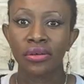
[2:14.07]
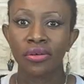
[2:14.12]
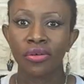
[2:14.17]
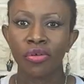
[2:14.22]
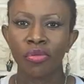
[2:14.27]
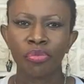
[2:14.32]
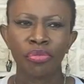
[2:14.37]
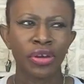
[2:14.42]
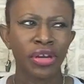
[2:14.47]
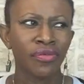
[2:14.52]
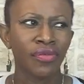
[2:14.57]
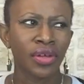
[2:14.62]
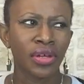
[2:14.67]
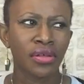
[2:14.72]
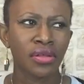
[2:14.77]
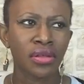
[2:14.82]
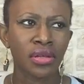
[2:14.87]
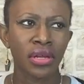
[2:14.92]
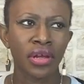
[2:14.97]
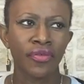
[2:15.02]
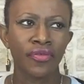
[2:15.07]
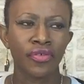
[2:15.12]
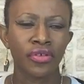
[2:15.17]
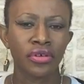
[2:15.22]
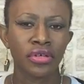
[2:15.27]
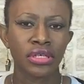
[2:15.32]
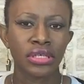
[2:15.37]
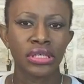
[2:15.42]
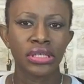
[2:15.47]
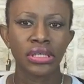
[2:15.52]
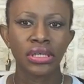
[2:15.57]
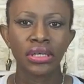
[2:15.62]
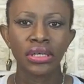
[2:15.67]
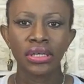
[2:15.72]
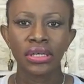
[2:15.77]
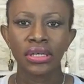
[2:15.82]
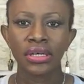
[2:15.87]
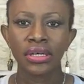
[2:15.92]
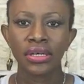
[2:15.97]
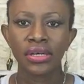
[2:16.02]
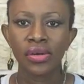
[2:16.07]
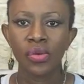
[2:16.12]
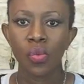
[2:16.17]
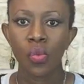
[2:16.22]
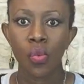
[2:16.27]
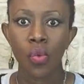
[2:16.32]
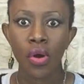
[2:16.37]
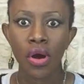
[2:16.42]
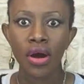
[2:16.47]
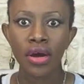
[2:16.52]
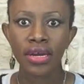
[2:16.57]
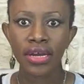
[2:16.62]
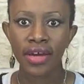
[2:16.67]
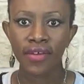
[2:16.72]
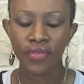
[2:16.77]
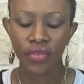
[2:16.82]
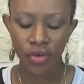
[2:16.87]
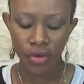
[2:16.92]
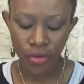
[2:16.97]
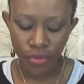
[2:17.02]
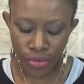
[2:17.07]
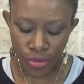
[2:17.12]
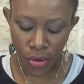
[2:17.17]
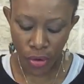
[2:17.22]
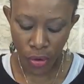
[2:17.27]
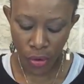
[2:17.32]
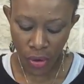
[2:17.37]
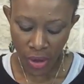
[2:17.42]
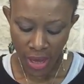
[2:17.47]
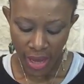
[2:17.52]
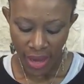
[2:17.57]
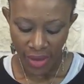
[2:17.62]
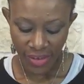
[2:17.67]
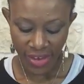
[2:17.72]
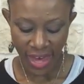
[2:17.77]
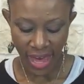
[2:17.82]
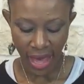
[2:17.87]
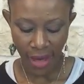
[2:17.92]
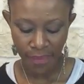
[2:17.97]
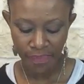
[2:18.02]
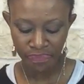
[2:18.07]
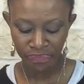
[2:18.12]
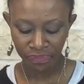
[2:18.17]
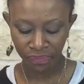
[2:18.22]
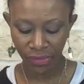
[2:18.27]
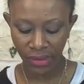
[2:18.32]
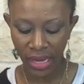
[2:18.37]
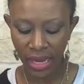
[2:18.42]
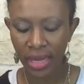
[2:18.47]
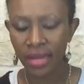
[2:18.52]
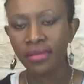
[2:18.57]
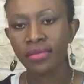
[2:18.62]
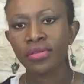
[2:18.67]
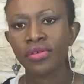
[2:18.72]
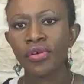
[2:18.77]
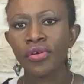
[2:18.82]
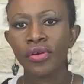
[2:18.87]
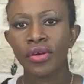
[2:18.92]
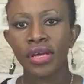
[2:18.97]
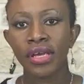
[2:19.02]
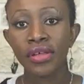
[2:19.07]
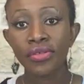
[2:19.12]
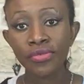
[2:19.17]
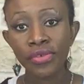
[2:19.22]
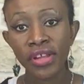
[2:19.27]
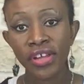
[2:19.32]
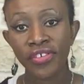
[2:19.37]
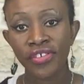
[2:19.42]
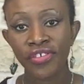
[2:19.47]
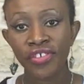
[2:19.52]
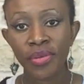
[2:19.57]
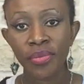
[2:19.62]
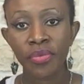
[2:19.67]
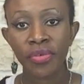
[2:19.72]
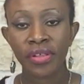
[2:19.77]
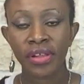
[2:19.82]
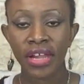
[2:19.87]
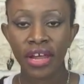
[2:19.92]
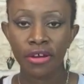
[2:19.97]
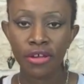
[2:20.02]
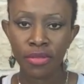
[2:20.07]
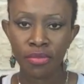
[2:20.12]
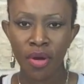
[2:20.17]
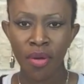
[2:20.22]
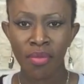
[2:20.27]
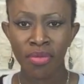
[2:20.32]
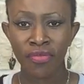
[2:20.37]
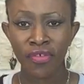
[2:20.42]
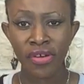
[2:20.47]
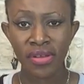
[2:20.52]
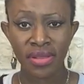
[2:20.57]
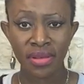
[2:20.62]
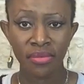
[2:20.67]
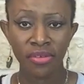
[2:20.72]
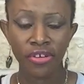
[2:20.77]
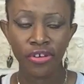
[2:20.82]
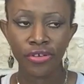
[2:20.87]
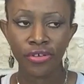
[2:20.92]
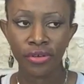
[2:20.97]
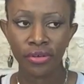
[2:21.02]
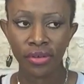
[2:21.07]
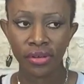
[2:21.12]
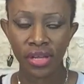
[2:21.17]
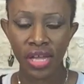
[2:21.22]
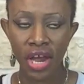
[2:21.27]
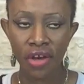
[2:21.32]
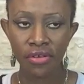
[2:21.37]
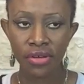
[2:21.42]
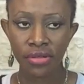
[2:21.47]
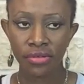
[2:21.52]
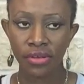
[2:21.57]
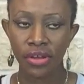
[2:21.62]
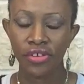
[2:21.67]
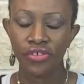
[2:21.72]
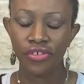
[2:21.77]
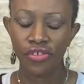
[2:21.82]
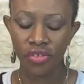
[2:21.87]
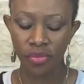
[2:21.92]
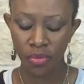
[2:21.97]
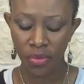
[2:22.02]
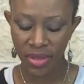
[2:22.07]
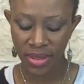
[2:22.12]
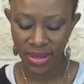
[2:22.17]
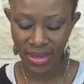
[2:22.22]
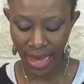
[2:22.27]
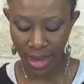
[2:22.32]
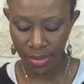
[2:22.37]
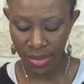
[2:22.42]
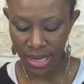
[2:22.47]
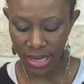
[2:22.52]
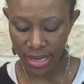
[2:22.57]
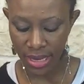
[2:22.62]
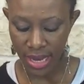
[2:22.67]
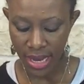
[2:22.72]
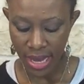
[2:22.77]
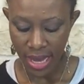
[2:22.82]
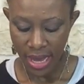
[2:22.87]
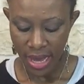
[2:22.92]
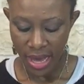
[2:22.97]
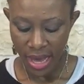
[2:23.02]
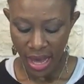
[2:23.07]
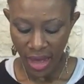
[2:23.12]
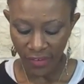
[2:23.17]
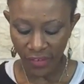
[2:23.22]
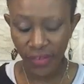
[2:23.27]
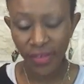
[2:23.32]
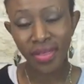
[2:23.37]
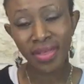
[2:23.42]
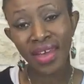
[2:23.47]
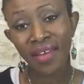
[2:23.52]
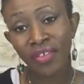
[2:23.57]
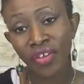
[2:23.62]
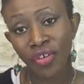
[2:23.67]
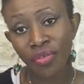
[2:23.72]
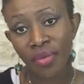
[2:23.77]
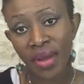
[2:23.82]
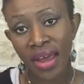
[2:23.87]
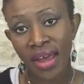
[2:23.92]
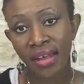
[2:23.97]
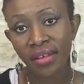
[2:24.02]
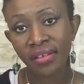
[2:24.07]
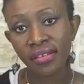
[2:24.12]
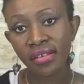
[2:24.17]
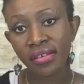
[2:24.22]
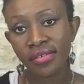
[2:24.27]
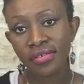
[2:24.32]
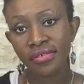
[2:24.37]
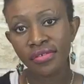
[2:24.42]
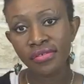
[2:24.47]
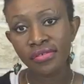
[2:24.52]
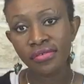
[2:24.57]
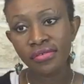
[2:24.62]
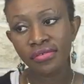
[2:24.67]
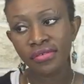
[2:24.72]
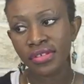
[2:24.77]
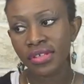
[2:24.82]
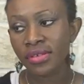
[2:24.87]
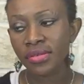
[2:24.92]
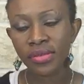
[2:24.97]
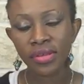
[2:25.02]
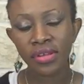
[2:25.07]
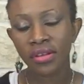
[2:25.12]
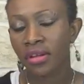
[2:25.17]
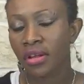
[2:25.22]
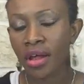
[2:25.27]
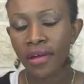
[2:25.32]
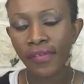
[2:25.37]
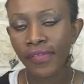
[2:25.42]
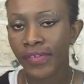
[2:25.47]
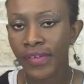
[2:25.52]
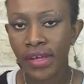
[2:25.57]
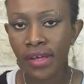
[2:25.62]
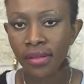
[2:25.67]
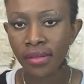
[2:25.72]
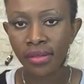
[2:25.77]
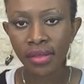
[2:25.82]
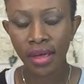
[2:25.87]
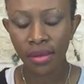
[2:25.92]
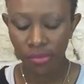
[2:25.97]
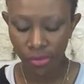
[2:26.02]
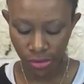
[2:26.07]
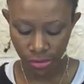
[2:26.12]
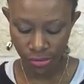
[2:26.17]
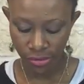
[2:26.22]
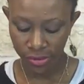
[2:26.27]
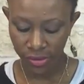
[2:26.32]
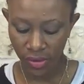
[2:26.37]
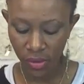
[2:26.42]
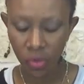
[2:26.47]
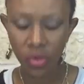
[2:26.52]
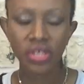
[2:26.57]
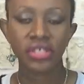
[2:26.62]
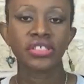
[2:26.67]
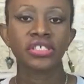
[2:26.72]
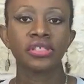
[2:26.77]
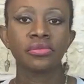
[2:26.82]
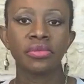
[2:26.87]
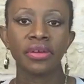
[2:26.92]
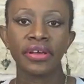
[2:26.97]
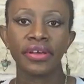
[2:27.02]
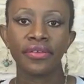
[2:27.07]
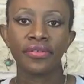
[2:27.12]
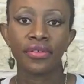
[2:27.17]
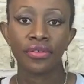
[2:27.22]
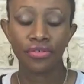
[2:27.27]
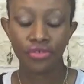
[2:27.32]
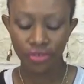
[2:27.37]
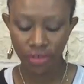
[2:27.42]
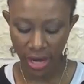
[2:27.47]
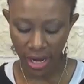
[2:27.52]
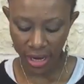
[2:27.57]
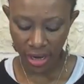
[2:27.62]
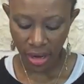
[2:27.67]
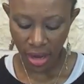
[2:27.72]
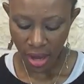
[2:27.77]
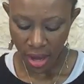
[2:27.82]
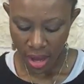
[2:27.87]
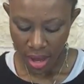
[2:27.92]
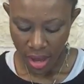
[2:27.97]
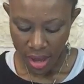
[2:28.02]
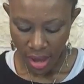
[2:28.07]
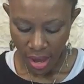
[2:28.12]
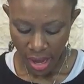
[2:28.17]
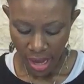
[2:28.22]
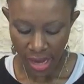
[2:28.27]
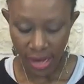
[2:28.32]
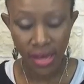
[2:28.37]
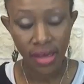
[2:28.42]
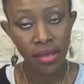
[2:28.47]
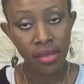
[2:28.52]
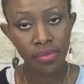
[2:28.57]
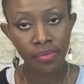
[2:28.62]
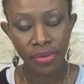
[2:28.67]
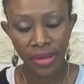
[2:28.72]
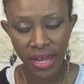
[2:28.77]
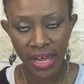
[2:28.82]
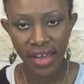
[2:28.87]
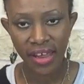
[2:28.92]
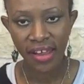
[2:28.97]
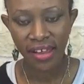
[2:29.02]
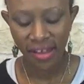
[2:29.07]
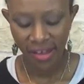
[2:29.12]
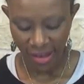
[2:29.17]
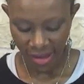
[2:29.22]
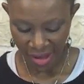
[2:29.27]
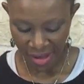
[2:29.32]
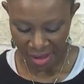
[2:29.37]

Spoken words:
or previous lover, whatever. So, yeah. And so his relationship with Clary's mom is very similar to Clary's relationship with Simon. And then there's Kevin Durant, who you see in a lot of things. I most recently watched him in The Strain, and he's playing